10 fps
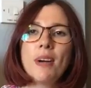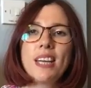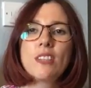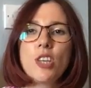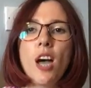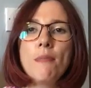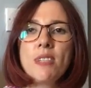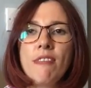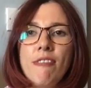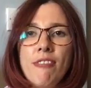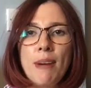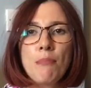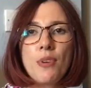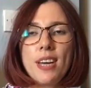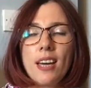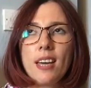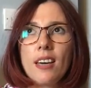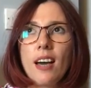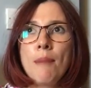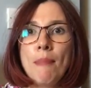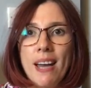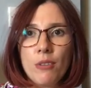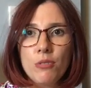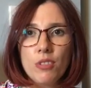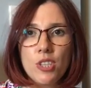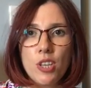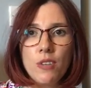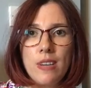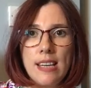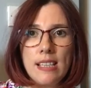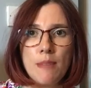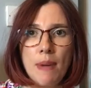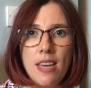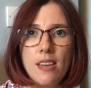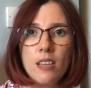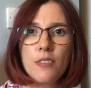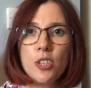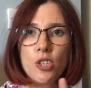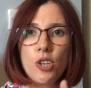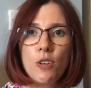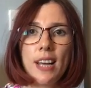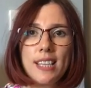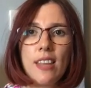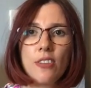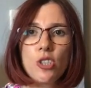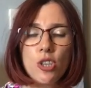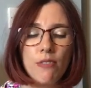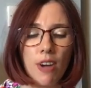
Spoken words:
In terms of fabric amount that you need to make, there's two